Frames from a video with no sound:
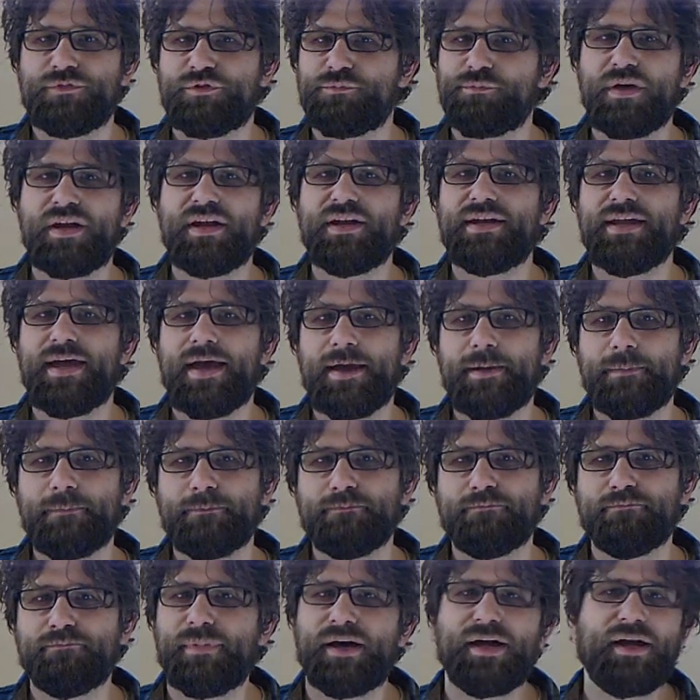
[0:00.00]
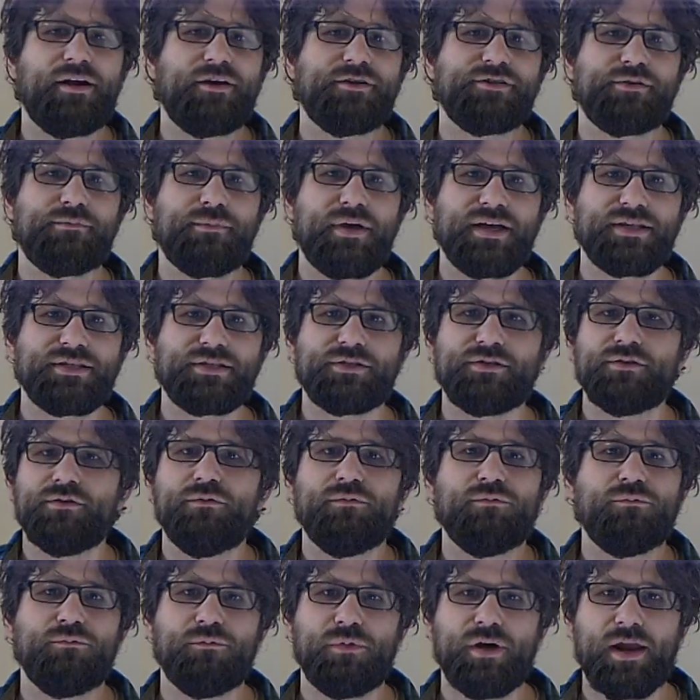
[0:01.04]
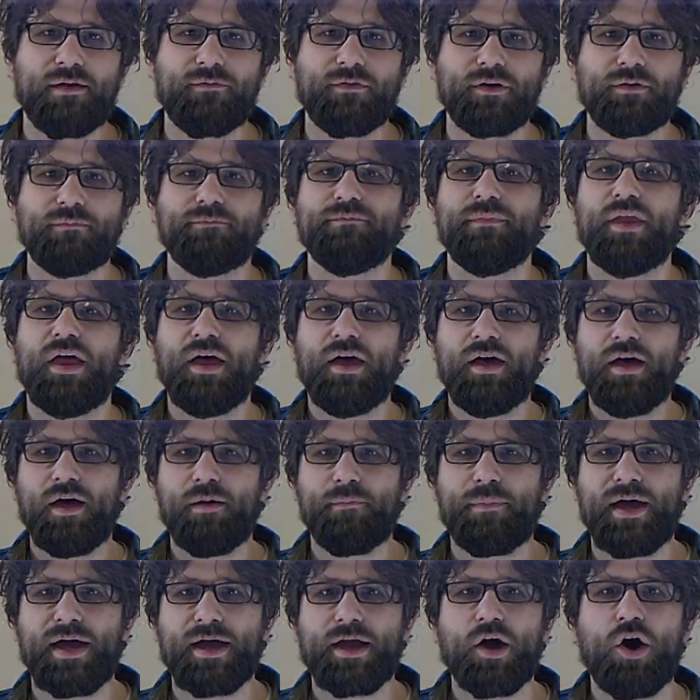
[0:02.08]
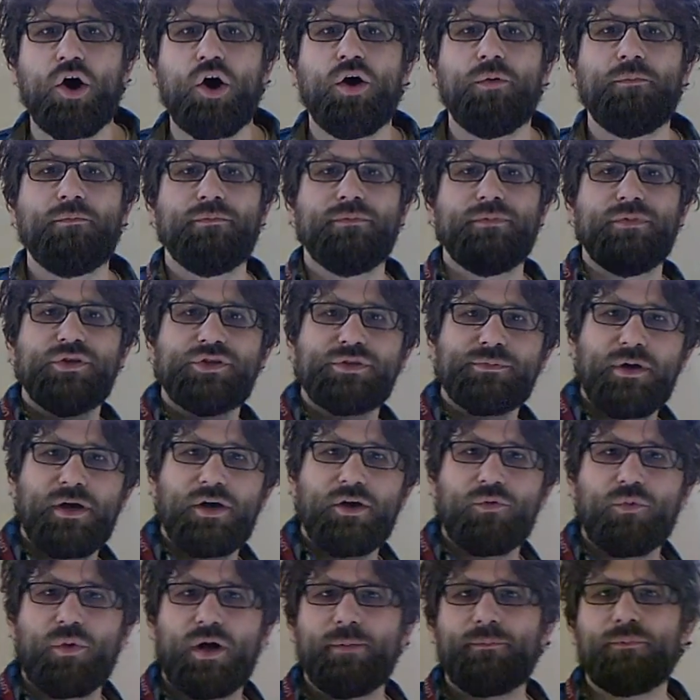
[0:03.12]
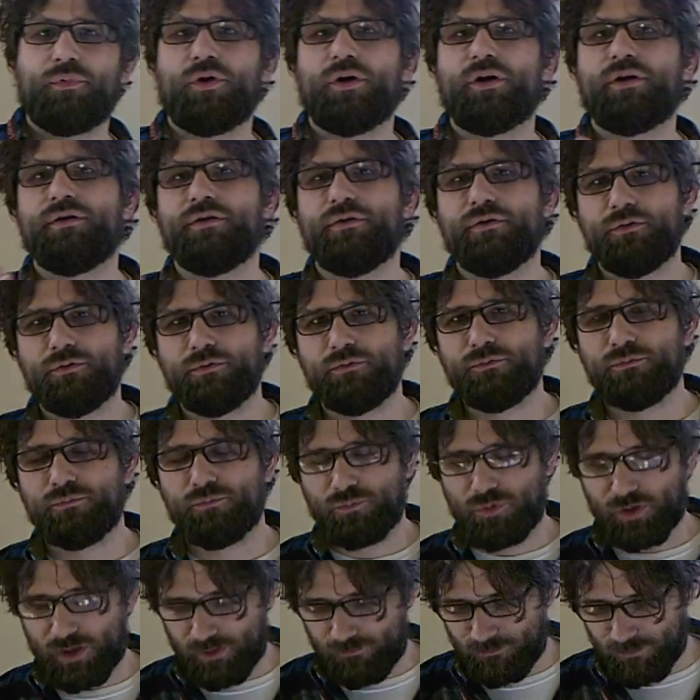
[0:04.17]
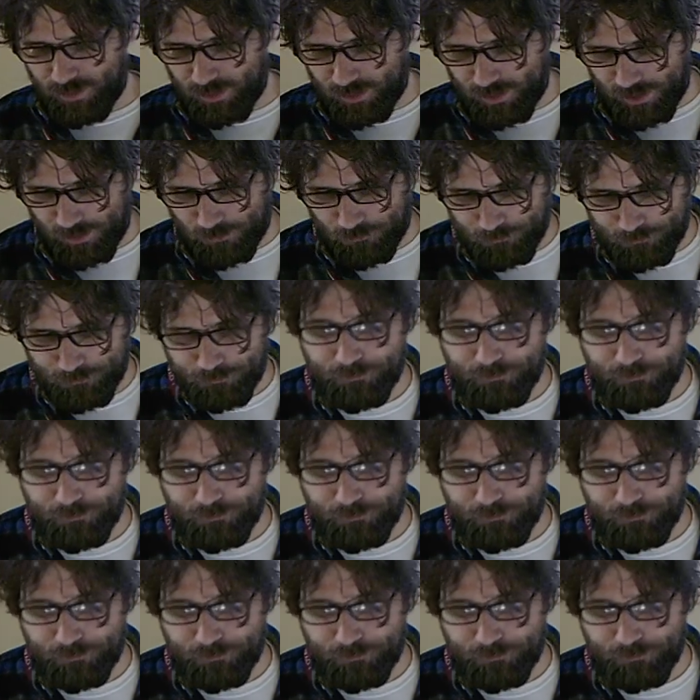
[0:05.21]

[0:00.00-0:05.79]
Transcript: been a day, my hair is a mess, whatever. Back home, use my own whiteboard, we'll get it figured out.